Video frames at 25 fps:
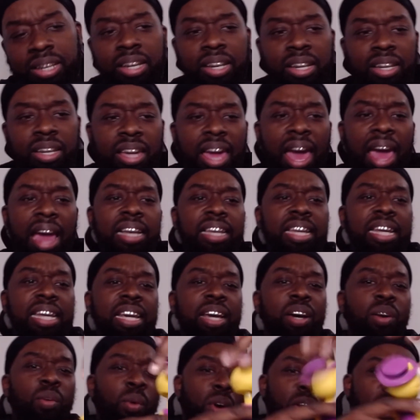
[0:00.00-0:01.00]
KD
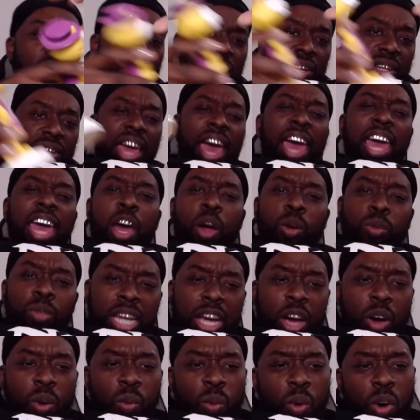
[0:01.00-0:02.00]
Award,
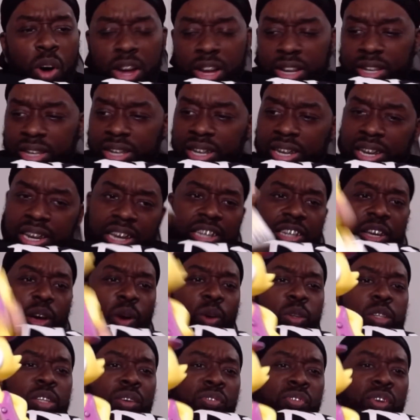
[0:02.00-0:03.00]
KOD Award
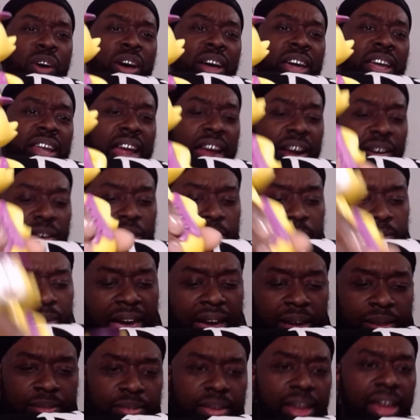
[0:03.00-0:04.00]
goes to fucking Harry
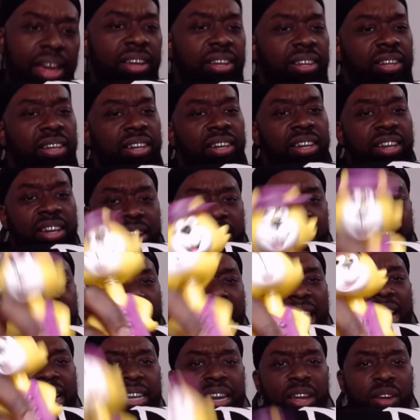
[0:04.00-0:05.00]
Mack, man.
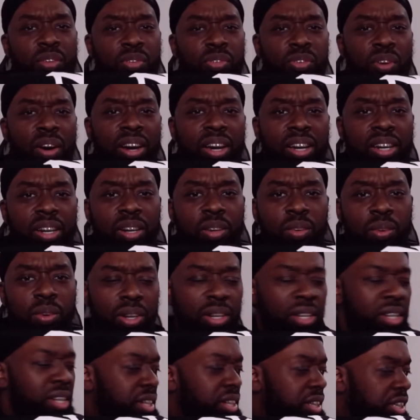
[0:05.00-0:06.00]
KD fucking
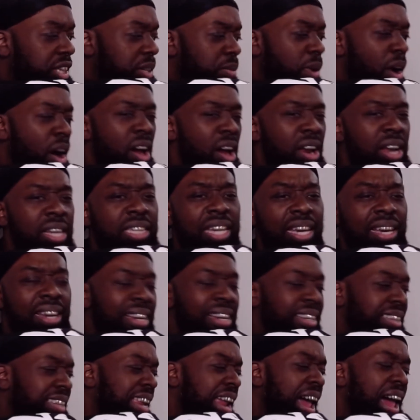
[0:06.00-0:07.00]
Award. Jamal, let's get
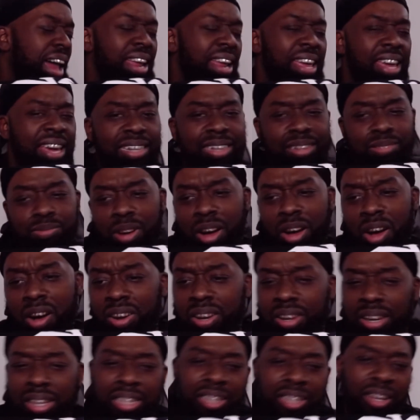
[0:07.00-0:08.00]
out of here,
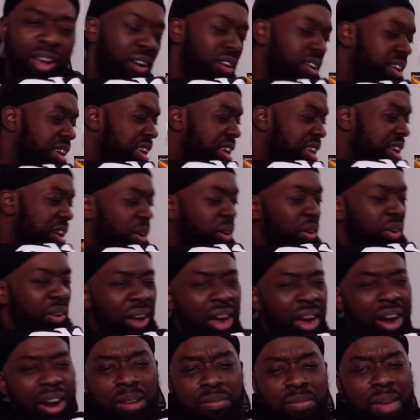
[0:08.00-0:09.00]
Jamal. Let's go.
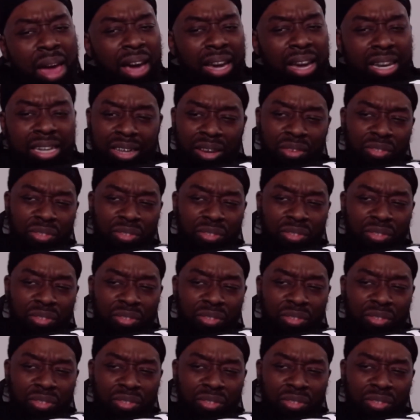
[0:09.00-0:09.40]
Harry Mack is the